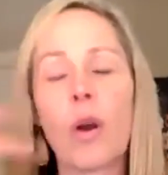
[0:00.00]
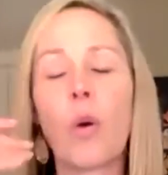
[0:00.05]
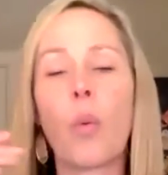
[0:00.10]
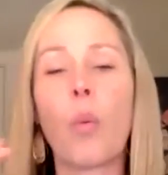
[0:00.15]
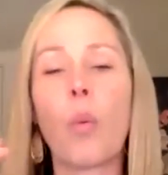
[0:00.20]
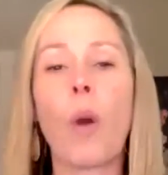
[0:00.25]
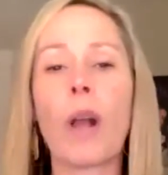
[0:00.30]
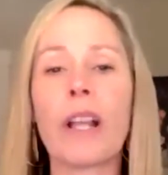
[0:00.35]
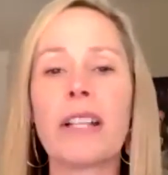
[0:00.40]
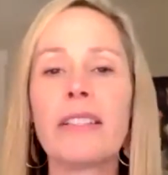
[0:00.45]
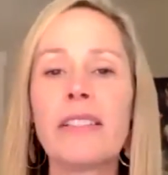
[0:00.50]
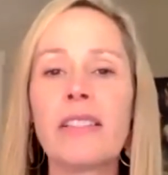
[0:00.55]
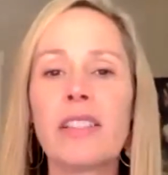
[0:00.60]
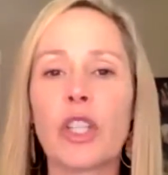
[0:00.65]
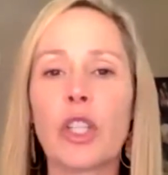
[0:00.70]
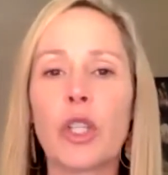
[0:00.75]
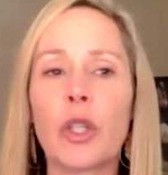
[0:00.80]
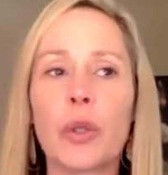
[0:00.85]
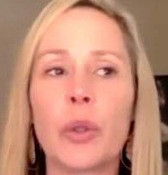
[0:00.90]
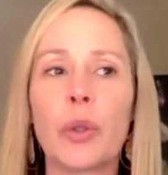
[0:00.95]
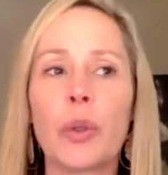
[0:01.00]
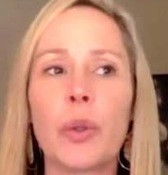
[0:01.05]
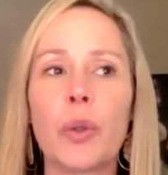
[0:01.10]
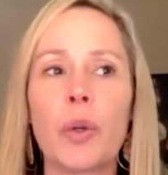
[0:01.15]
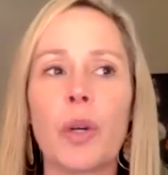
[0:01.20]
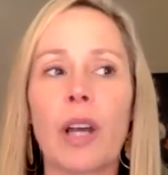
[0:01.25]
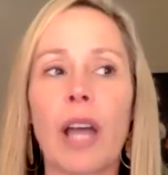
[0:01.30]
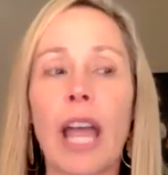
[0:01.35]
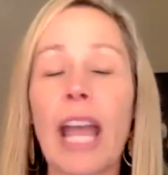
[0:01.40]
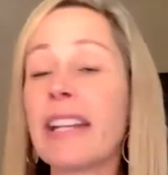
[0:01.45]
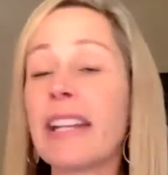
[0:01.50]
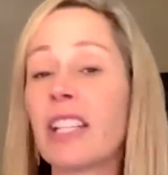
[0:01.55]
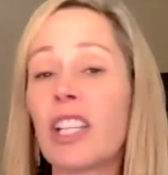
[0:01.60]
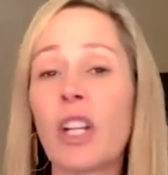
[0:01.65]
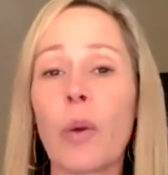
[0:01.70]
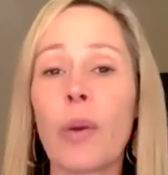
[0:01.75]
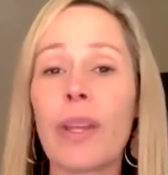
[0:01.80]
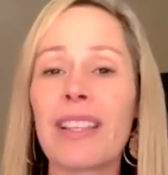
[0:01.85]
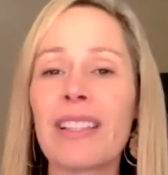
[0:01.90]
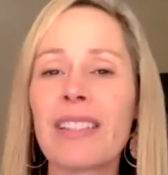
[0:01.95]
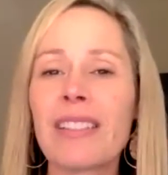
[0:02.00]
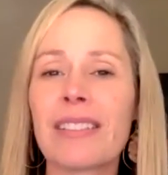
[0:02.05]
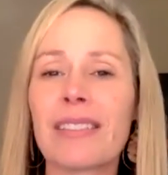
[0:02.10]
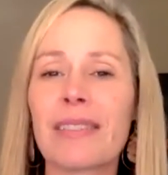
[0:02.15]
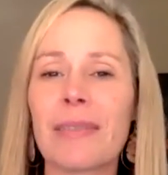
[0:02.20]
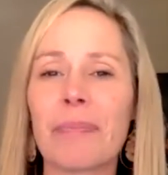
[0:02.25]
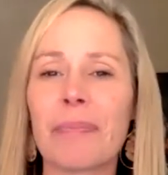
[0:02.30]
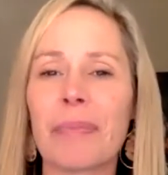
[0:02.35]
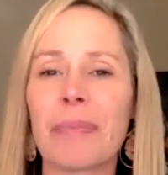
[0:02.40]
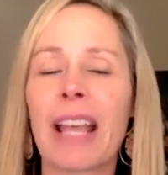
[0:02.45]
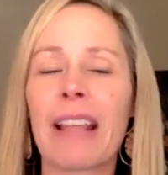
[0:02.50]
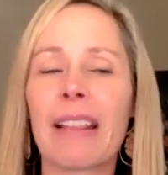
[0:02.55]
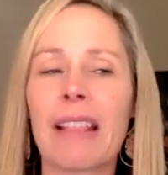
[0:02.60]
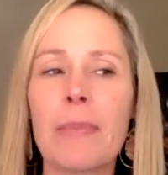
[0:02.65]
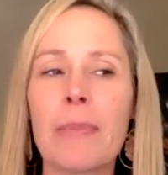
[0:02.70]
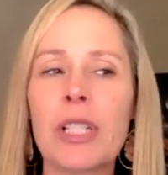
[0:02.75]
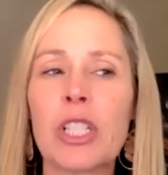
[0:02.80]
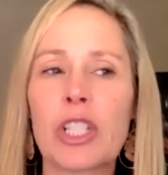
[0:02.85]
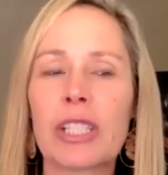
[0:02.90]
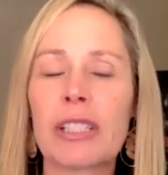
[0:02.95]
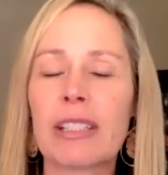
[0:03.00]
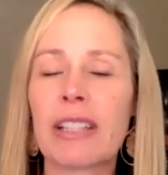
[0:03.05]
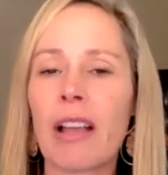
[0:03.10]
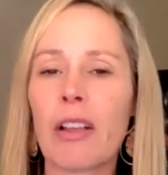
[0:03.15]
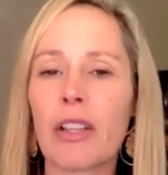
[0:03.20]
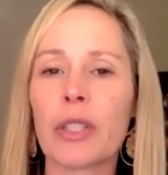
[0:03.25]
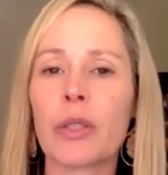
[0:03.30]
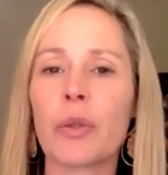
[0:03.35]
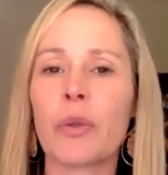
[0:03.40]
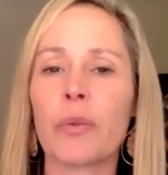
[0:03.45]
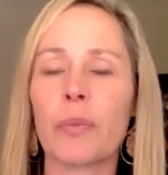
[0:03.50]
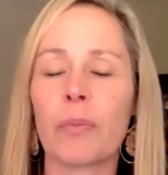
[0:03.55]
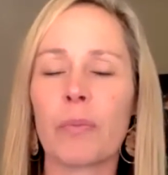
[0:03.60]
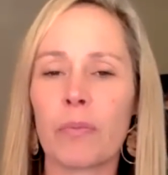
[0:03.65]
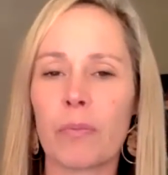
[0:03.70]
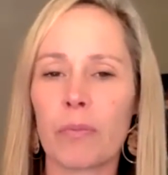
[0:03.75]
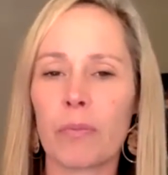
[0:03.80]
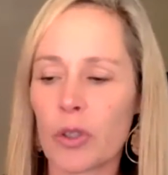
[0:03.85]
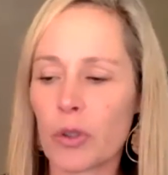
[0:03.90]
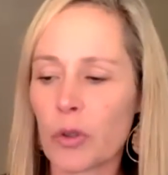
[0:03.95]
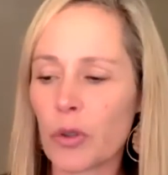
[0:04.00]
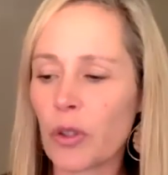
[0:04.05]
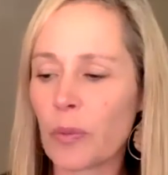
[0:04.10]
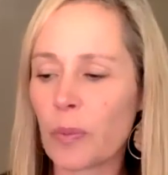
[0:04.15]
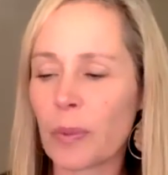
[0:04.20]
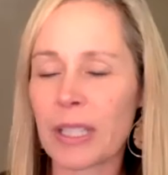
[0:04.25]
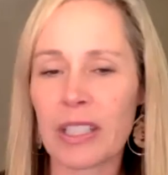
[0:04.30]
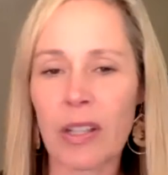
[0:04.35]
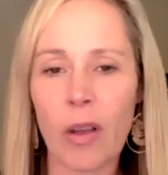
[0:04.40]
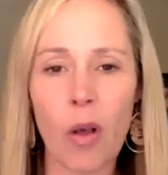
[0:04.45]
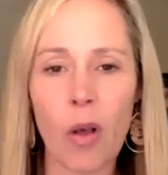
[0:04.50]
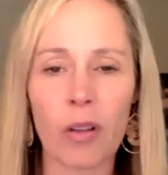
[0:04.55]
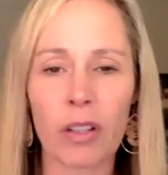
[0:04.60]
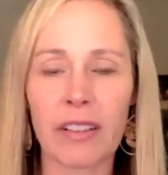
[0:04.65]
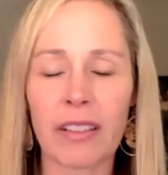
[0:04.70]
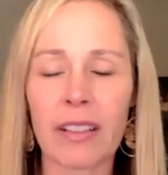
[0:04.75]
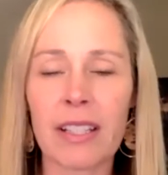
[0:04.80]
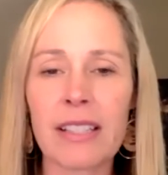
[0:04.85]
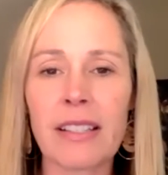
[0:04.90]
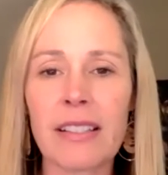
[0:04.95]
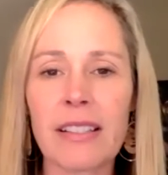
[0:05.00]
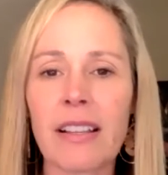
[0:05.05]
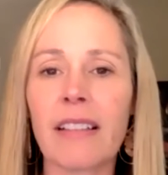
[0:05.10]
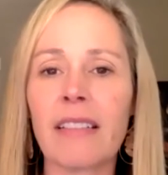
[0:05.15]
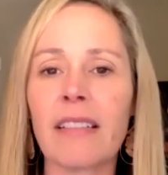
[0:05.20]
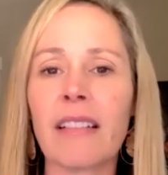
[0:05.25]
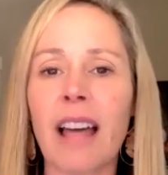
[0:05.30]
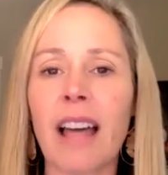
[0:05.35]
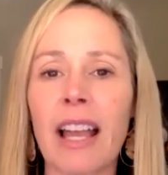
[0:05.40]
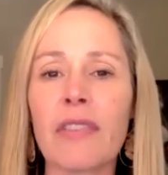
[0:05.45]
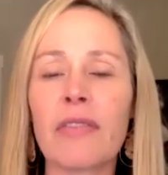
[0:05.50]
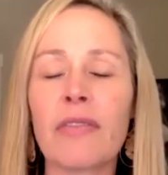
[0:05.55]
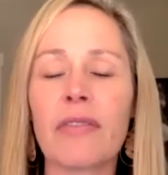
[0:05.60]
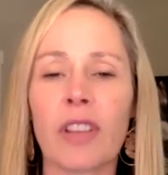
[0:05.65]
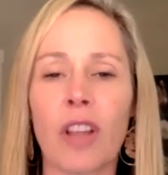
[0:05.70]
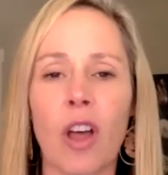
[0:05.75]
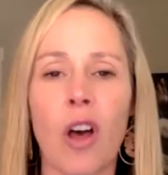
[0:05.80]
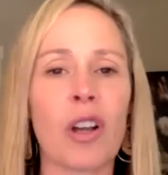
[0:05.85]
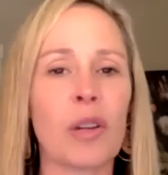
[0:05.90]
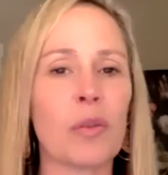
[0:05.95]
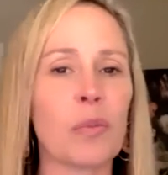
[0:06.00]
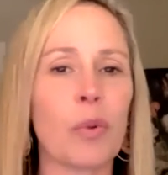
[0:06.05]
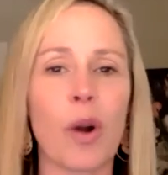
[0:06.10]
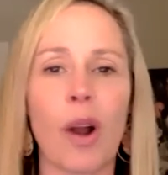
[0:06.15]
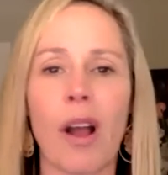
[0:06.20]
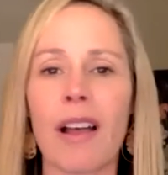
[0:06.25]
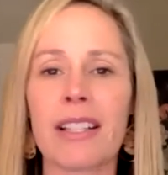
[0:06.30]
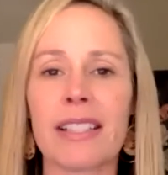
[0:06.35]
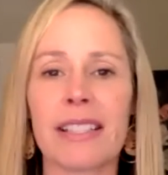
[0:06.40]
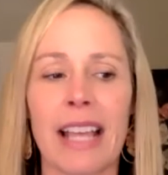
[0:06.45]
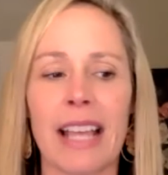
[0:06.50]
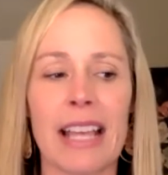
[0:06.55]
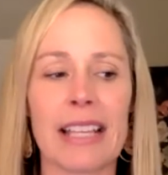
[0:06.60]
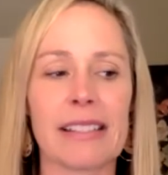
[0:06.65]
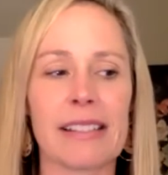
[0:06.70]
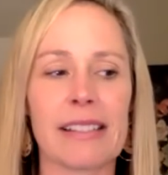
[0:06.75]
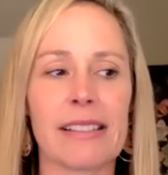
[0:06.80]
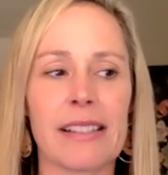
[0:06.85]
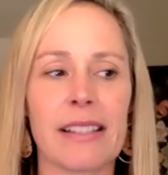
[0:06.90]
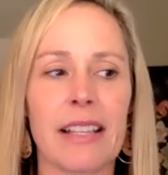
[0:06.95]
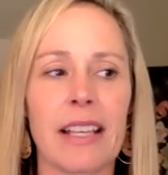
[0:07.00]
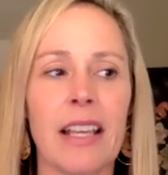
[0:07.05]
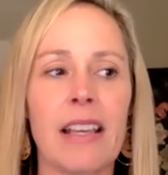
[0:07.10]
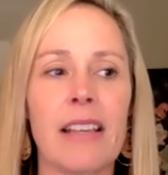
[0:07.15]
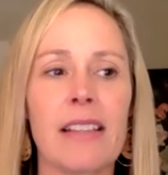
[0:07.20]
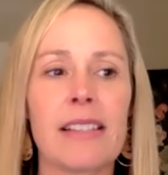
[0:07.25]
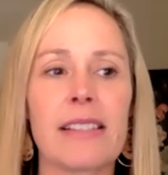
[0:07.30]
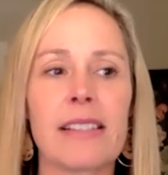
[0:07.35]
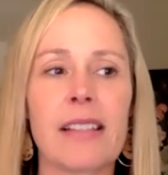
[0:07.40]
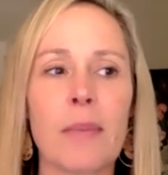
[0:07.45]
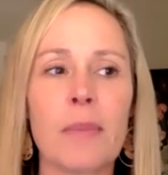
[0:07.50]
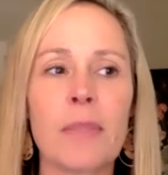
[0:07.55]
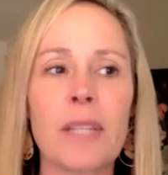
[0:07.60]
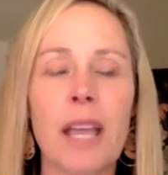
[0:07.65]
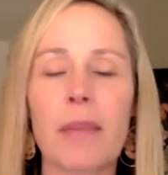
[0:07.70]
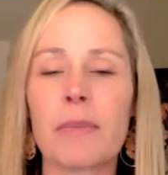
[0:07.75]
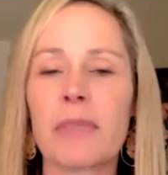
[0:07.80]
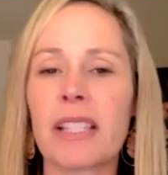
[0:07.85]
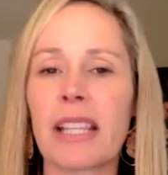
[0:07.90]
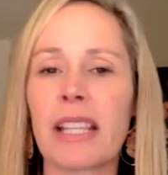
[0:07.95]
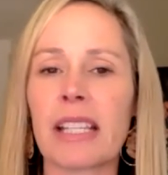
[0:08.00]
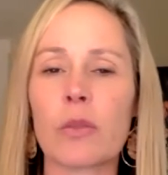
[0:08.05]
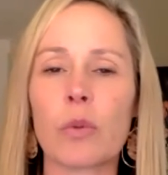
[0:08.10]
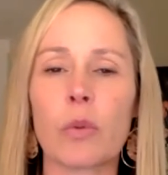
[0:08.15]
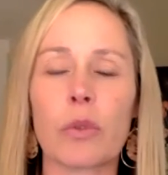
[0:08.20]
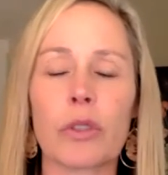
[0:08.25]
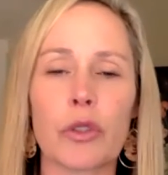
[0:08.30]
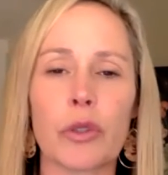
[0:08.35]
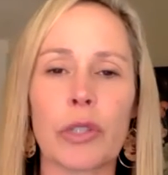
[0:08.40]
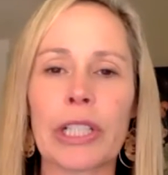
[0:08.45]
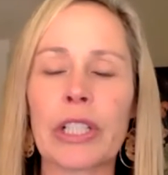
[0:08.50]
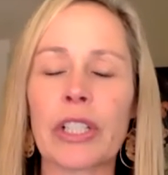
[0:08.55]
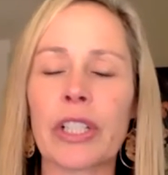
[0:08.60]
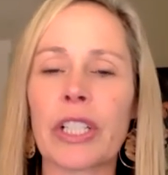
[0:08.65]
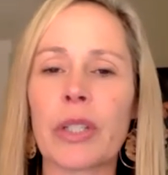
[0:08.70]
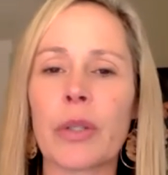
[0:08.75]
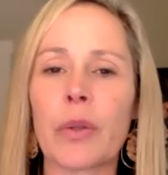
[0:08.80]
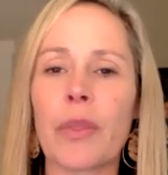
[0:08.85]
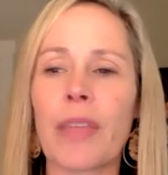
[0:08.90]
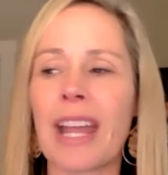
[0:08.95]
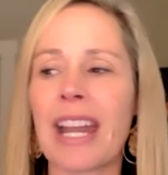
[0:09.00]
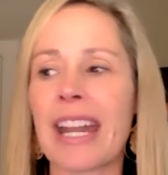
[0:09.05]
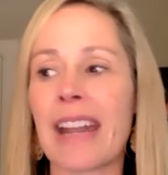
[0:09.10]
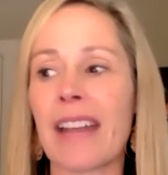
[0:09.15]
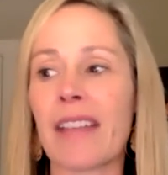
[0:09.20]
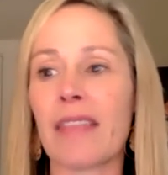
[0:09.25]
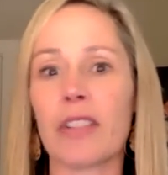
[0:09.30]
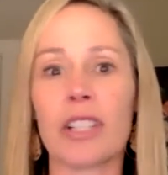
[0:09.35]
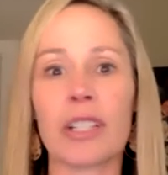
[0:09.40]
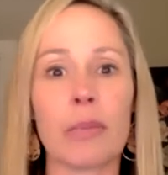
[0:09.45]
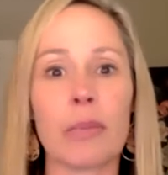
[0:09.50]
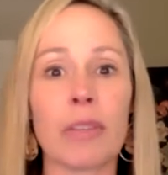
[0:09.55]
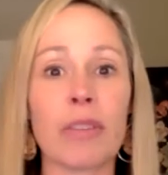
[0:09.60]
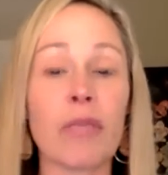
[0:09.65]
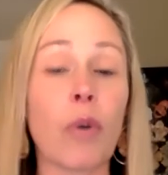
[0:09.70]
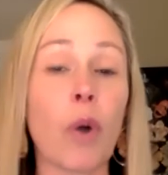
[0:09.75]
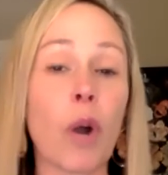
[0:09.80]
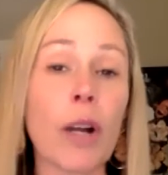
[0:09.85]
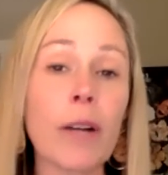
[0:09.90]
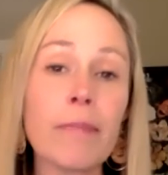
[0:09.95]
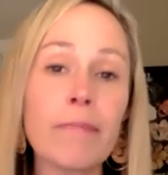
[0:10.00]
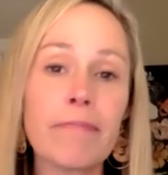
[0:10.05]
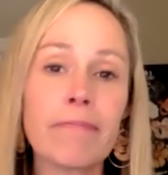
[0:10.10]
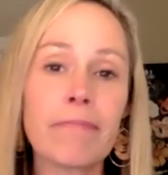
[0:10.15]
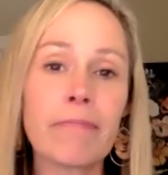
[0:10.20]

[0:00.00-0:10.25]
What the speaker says: once you, and you know what, let me just tell you, truth be told, this is a lifelong process. Sometimes things will trigger you that never did before.